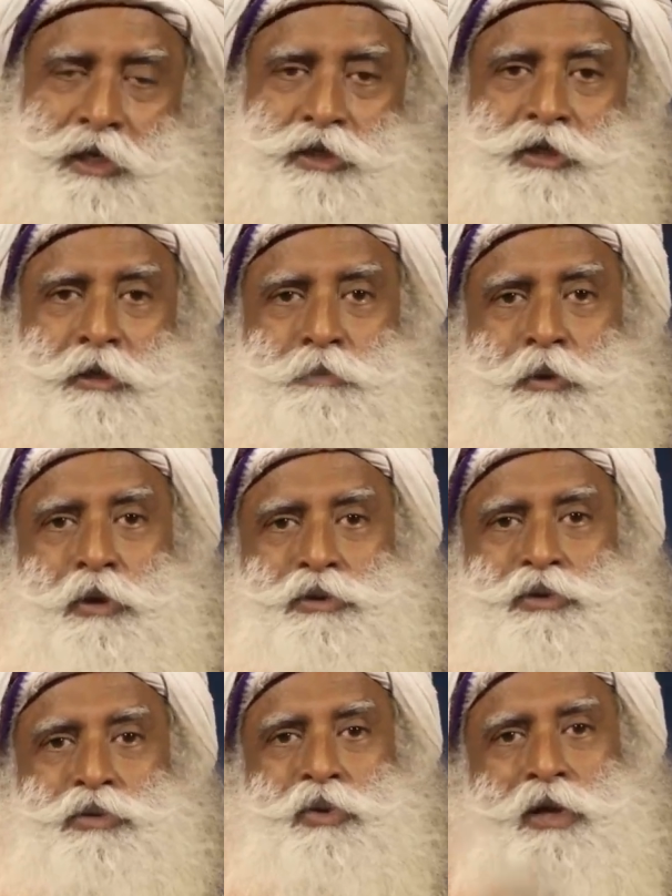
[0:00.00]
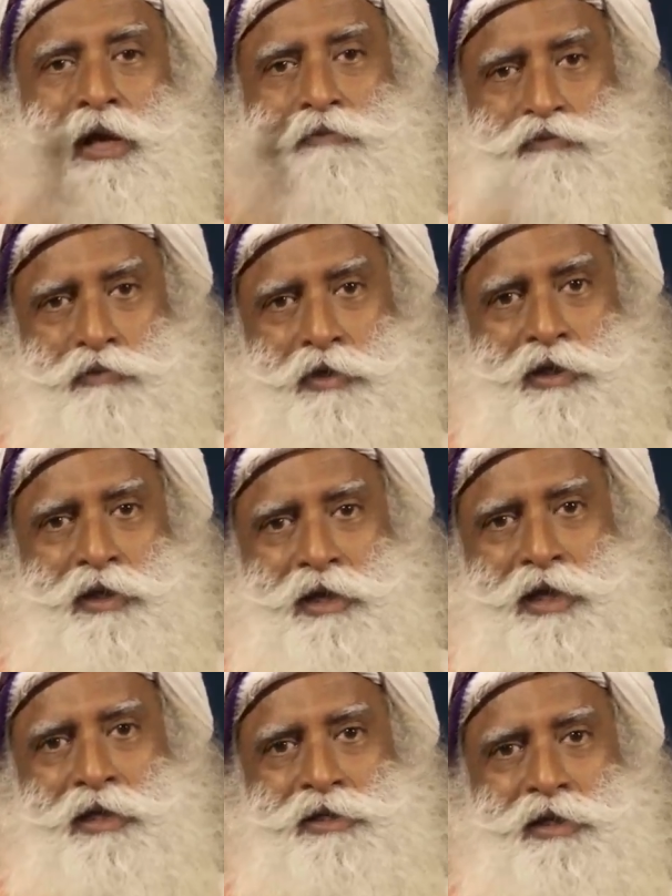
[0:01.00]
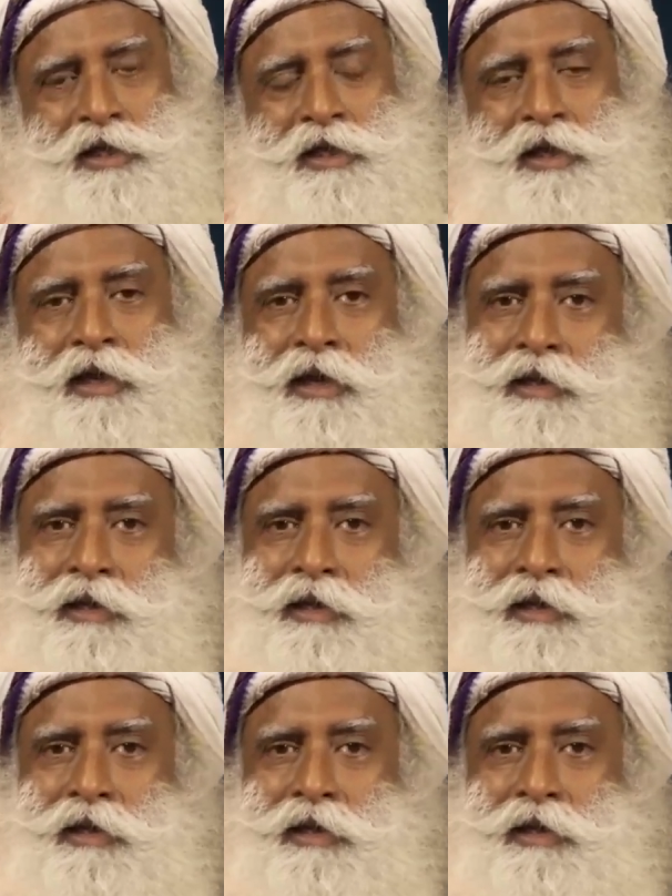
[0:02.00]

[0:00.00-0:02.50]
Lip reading: Suppose you don't have food in the country,